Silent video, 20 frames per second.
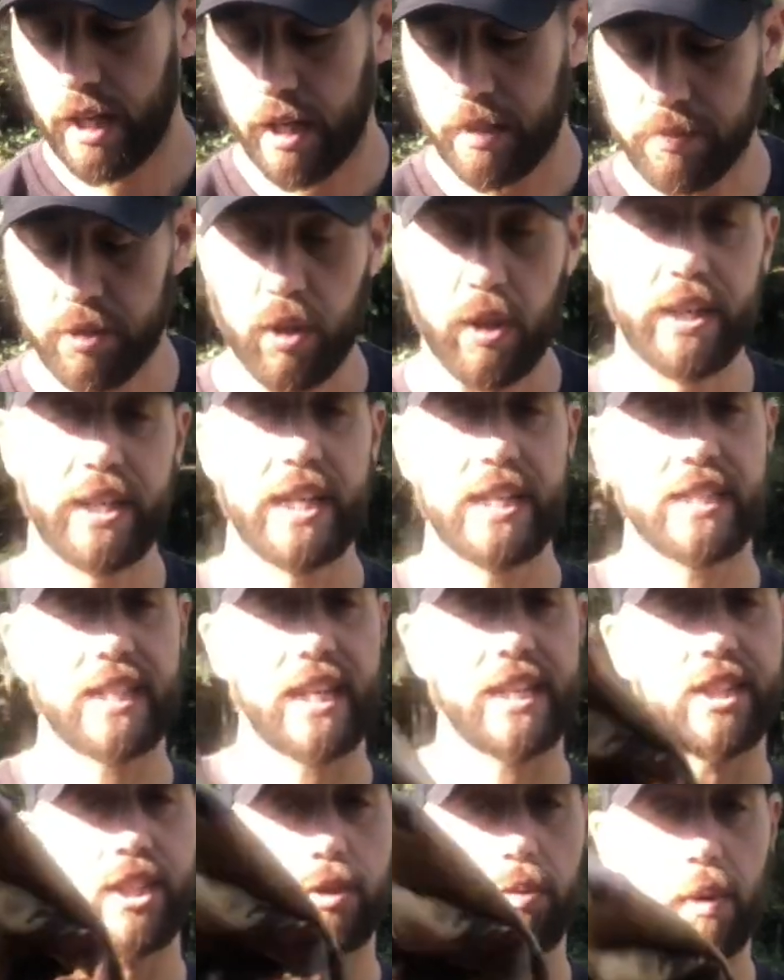So on days I
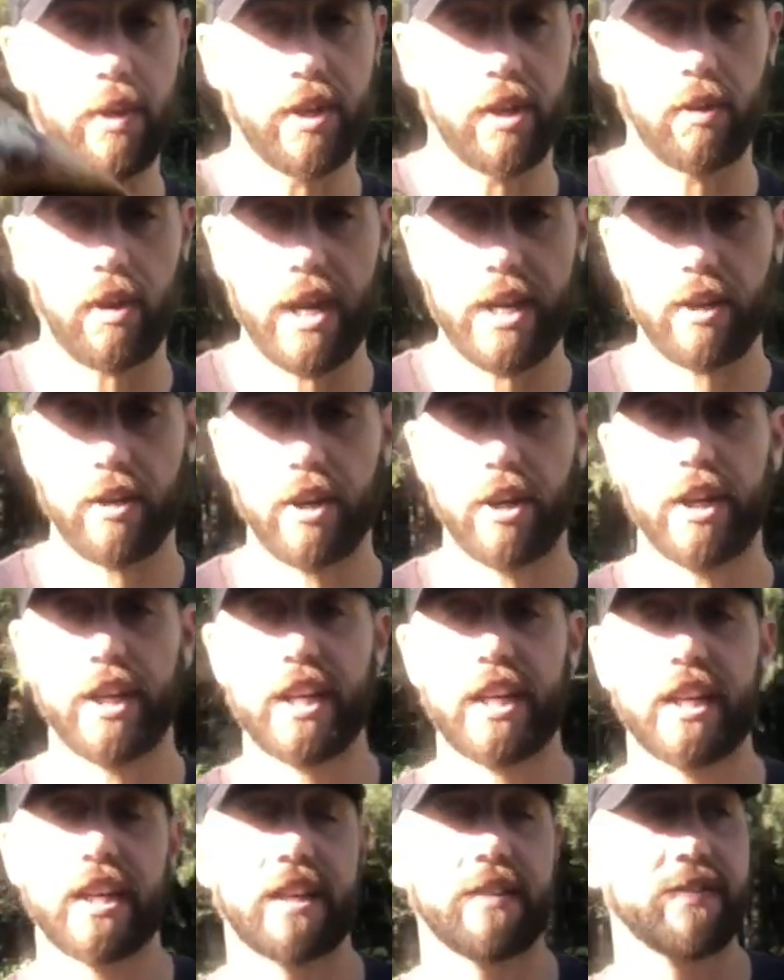could just wear the grinder hoodie,
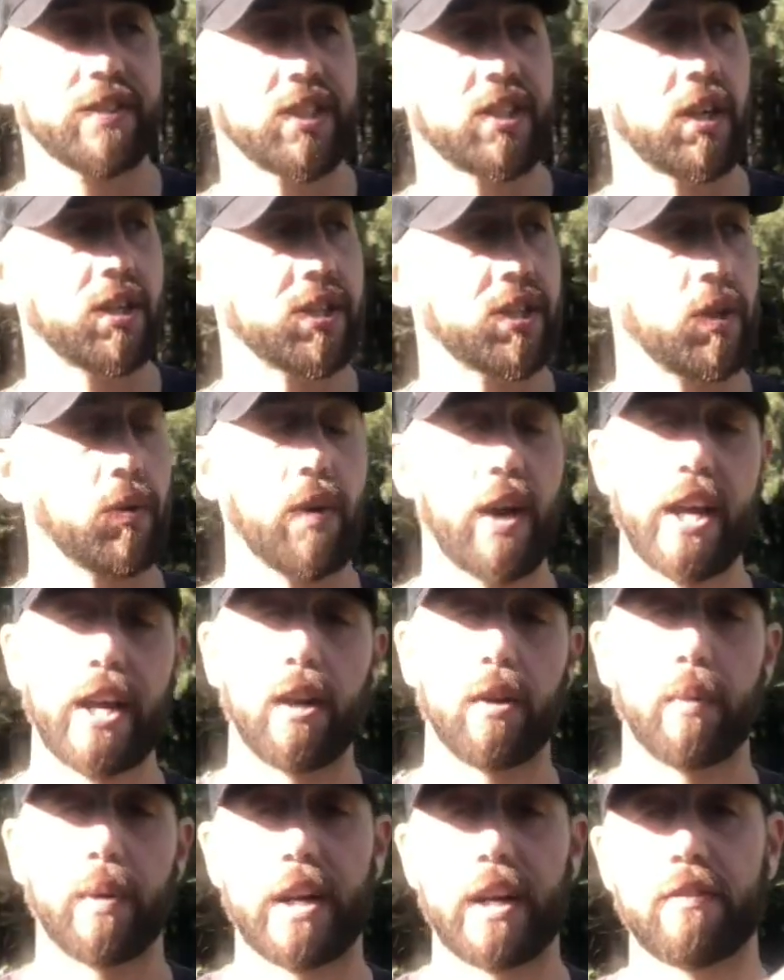and if it starts to rain
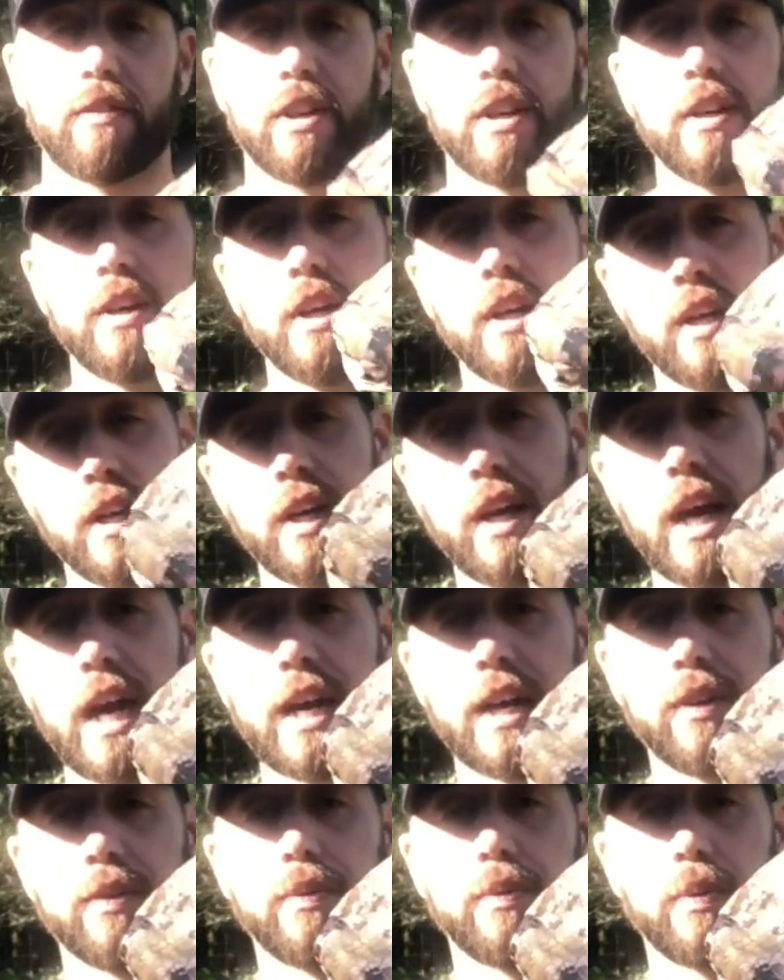or whatever, I
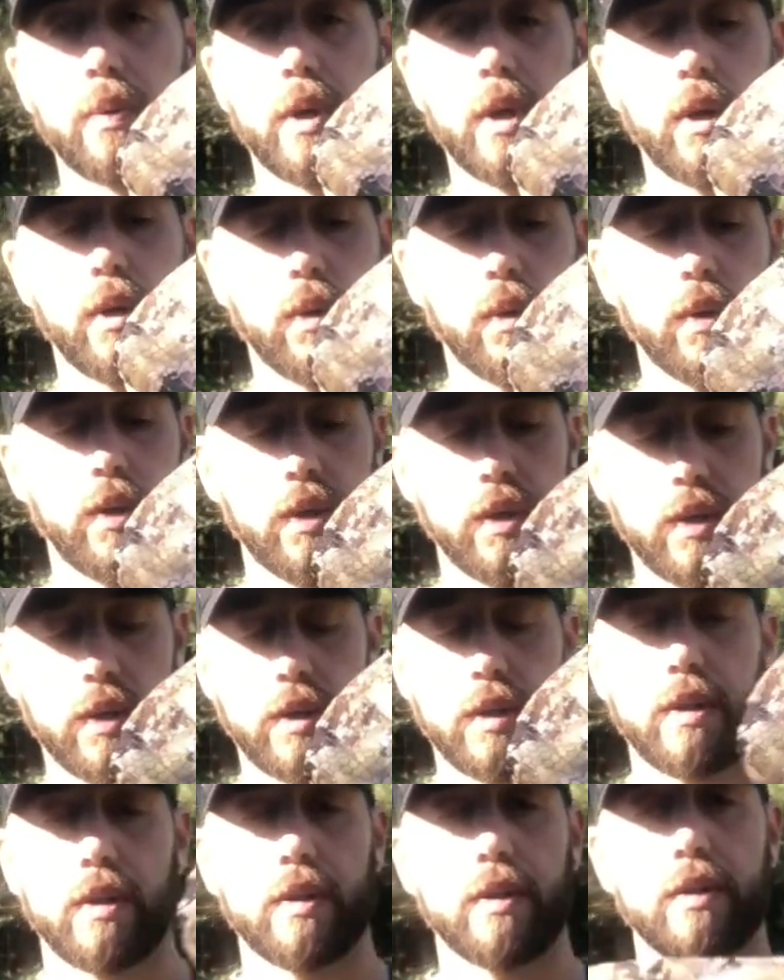could throw
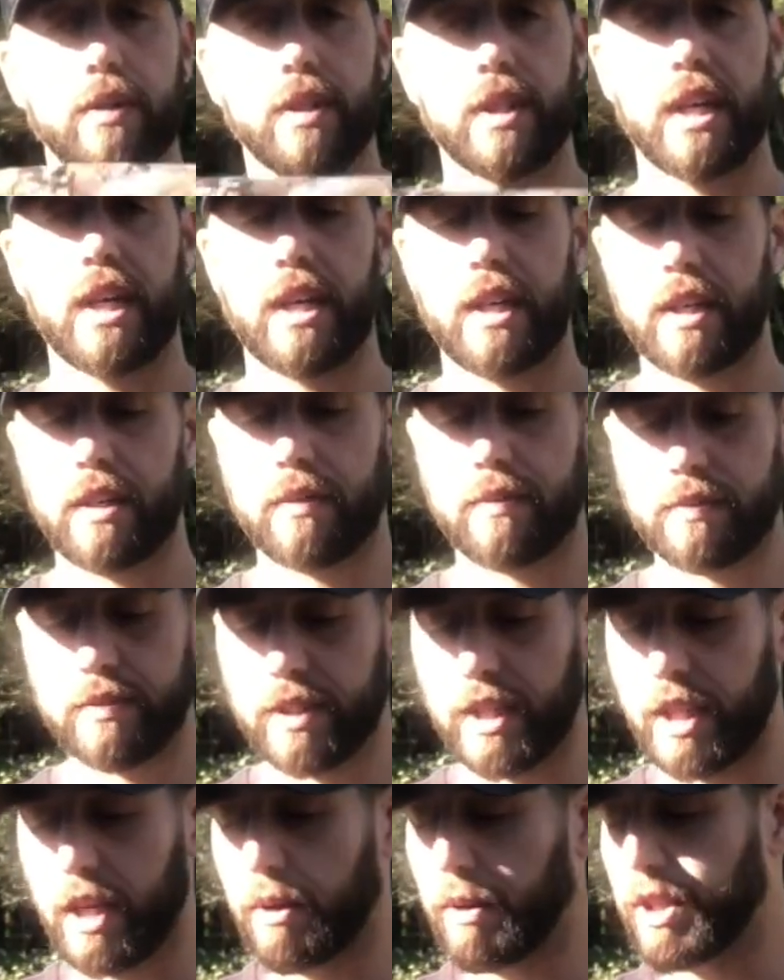the
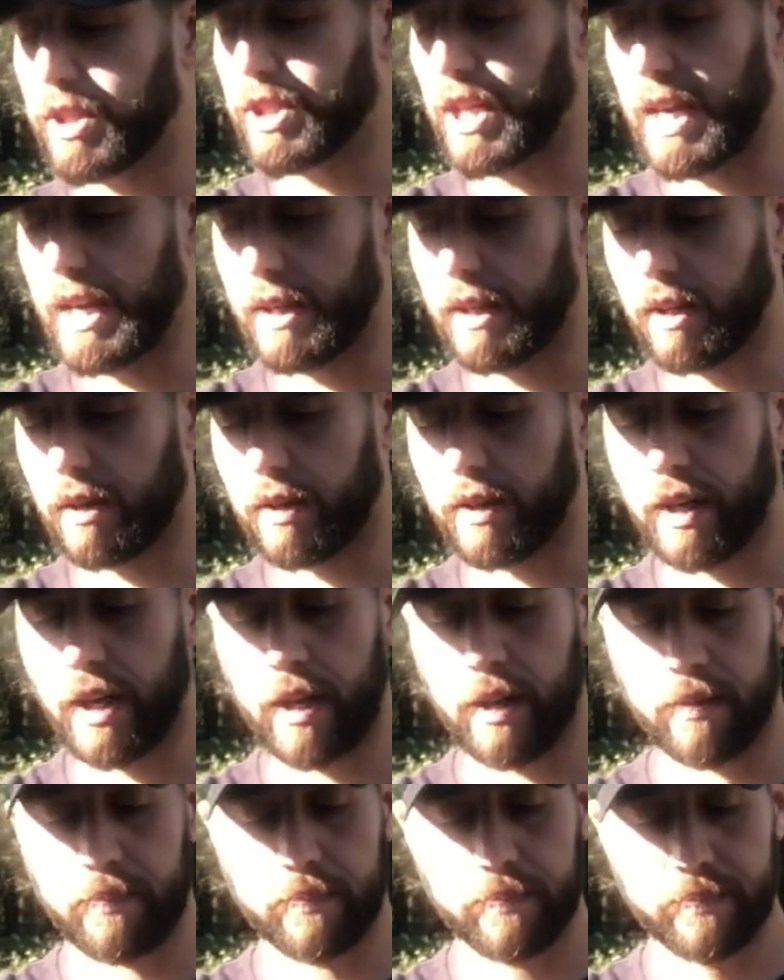Dakota jacket or
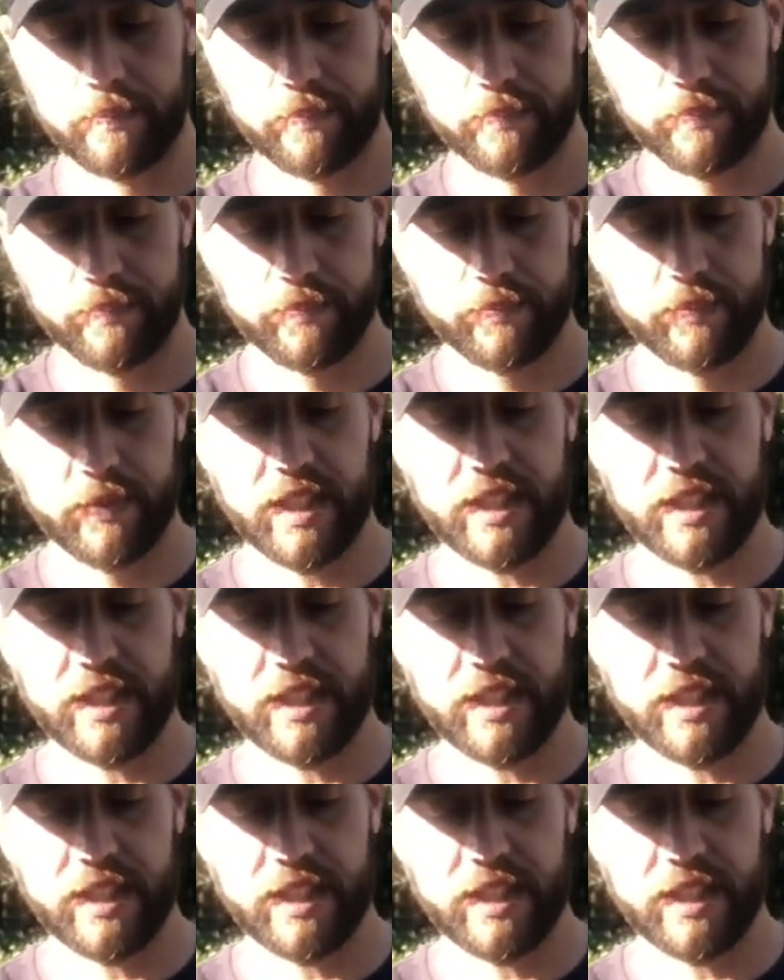the